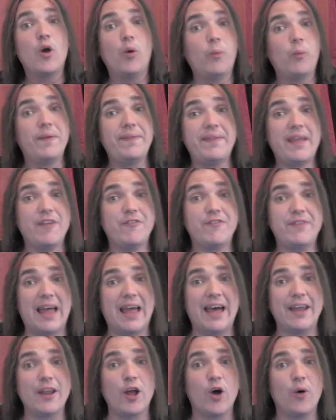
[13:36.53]
when they've
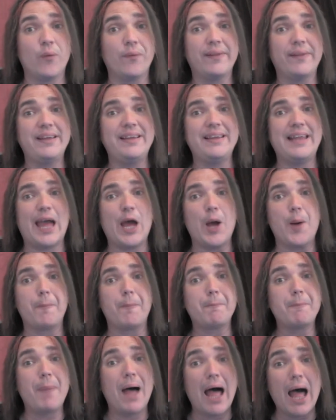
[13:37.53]
not only
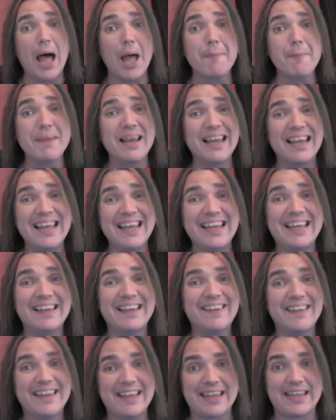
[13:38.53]
now
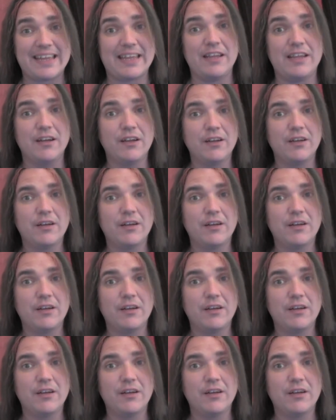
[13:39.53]
publicly